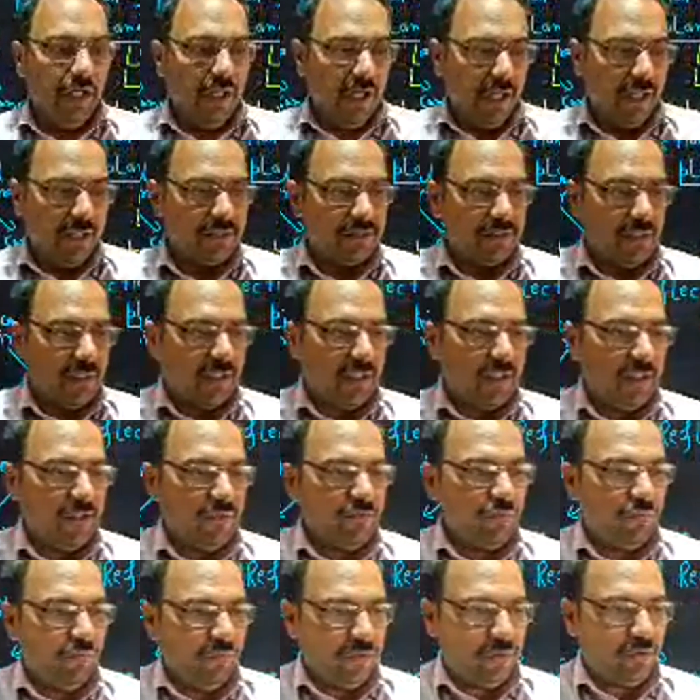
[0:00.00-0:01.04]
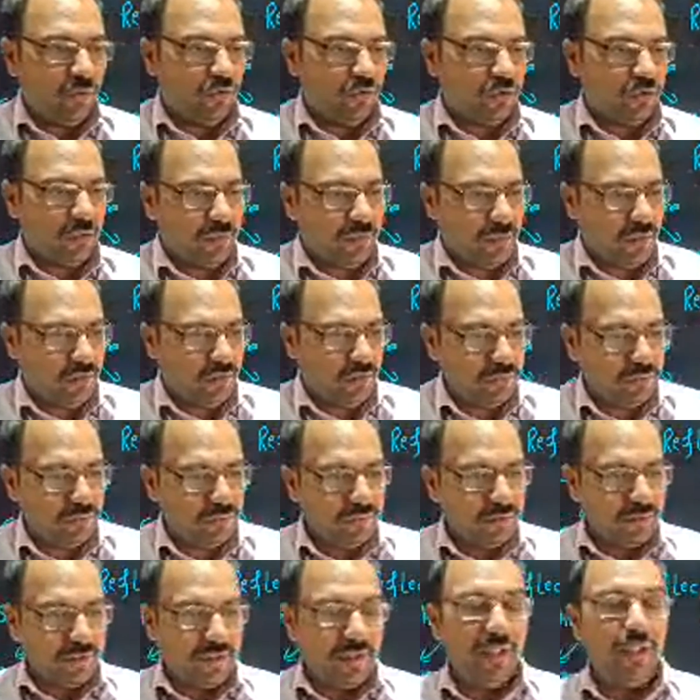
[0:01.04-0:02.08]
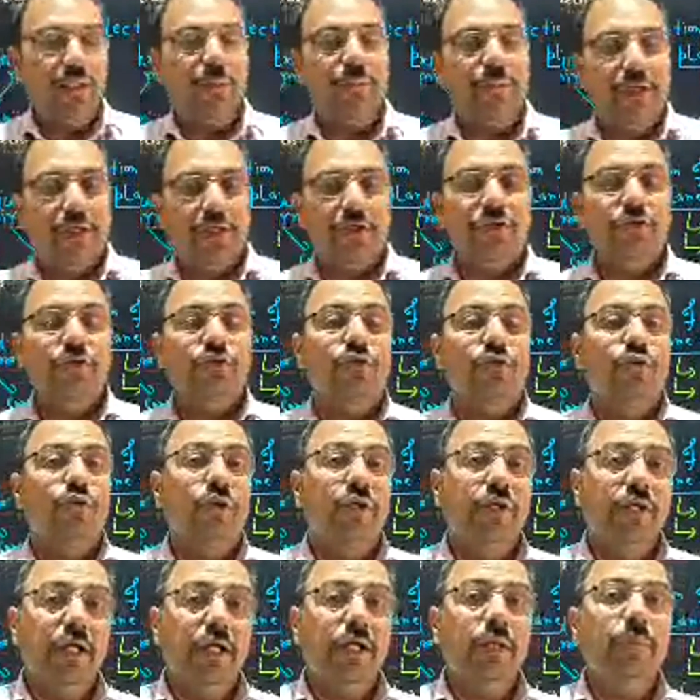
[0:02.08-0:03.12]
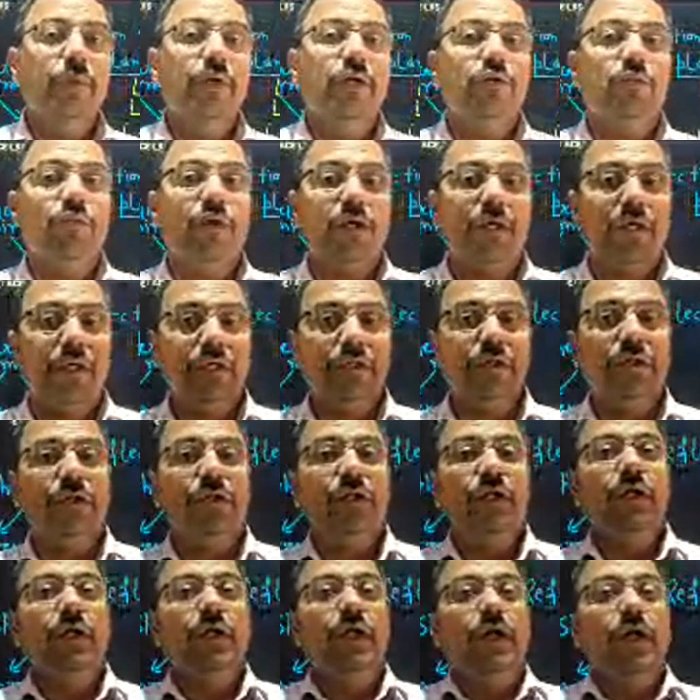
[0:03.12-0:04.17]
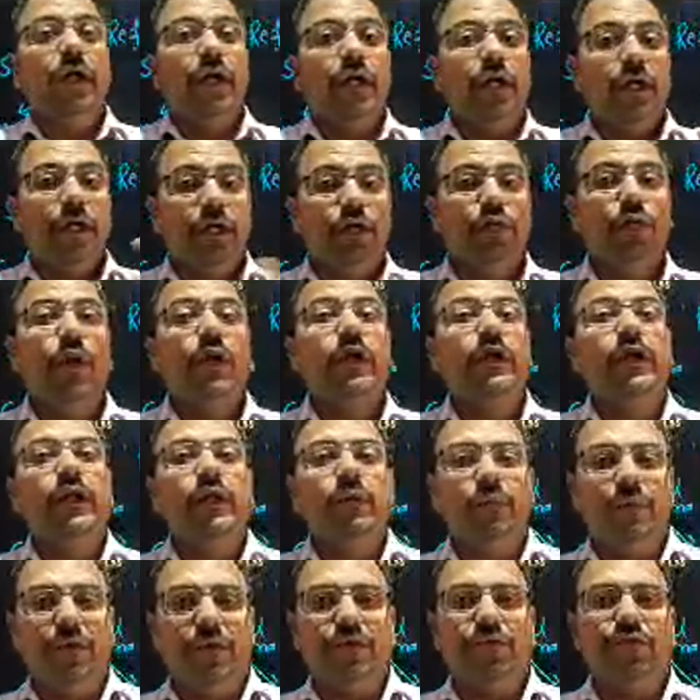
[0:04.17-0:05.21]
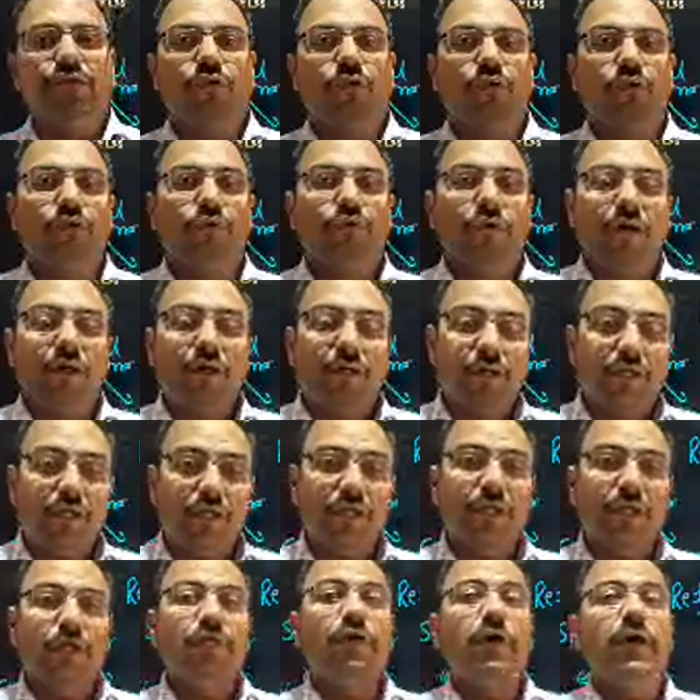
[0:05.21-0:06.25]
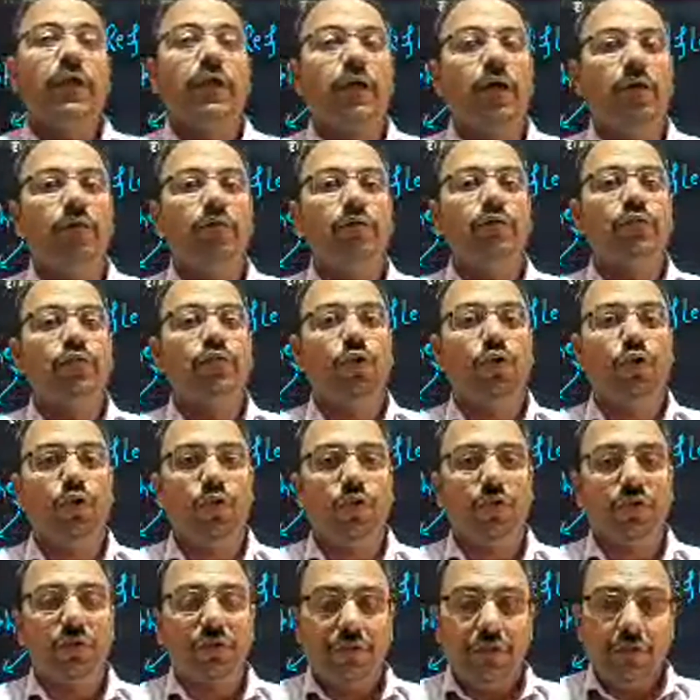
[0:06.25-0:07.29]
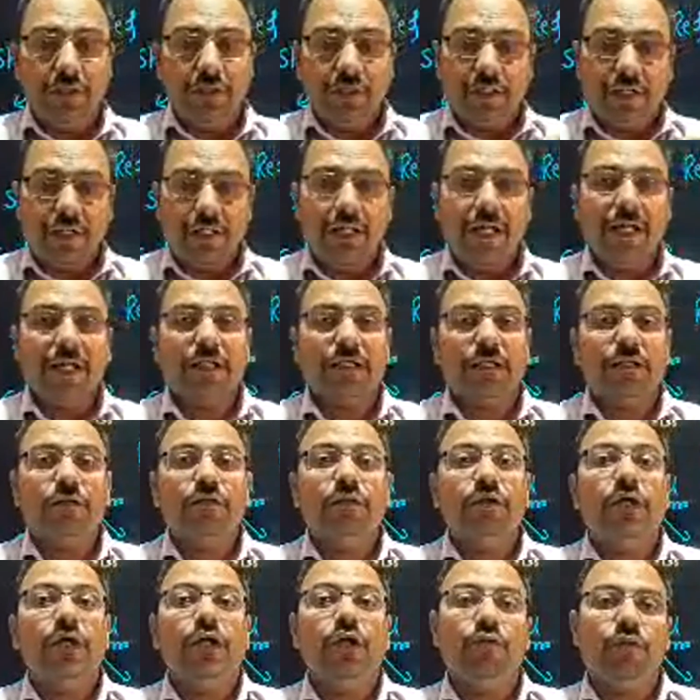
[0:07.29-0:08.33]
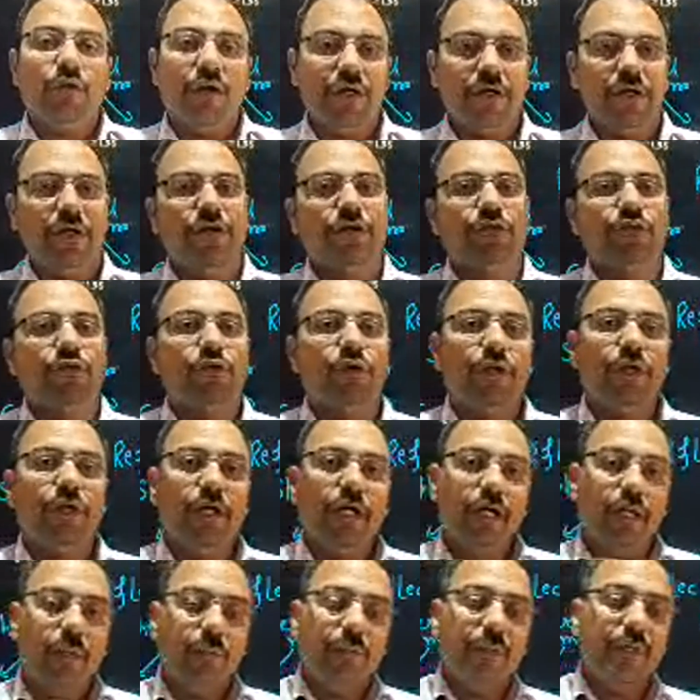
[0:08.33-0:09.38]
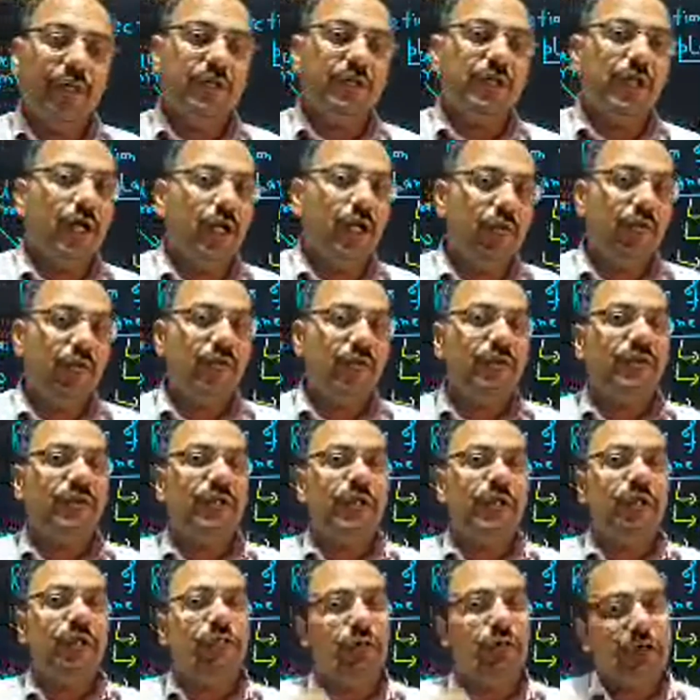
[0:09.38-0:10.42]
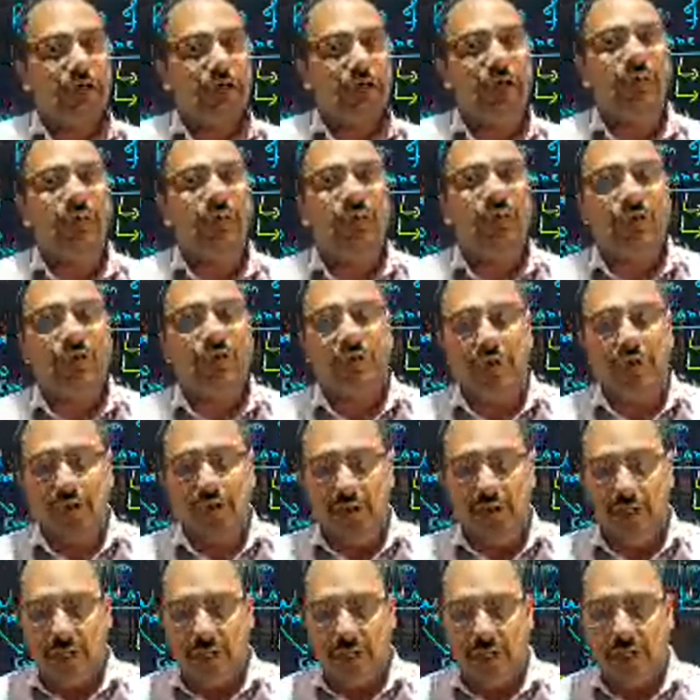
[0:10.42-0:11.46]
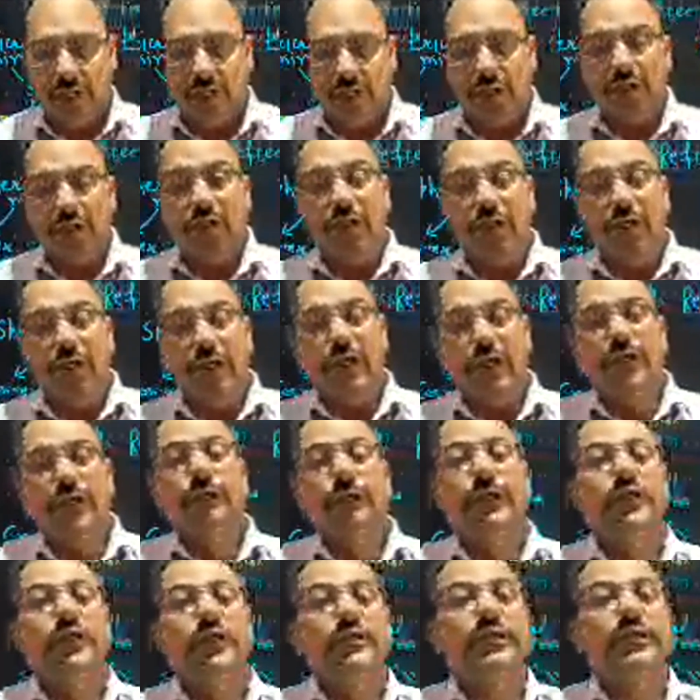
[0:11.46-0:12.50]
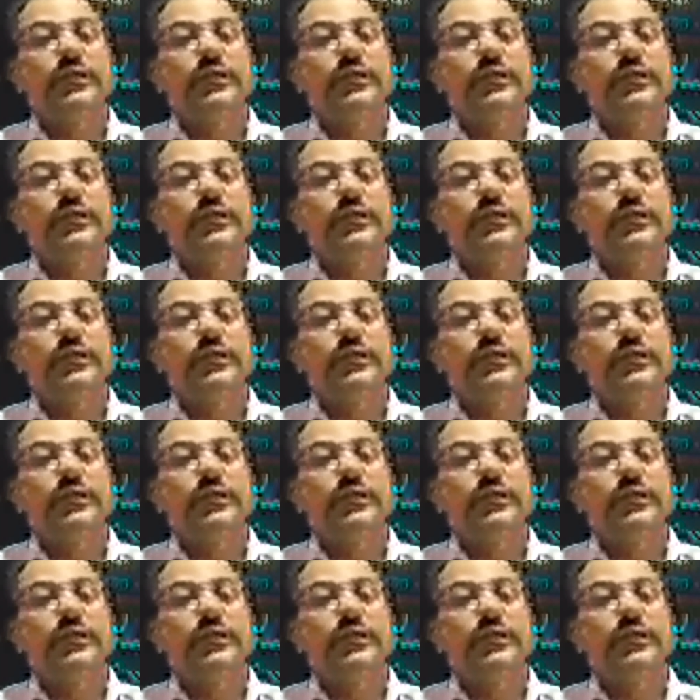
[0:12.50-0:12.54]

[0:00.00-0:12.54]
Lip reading: And second, if we talk about real image, so real image what is inverted image. So when real word comes, so connect inverted. So real image always inverted image and real image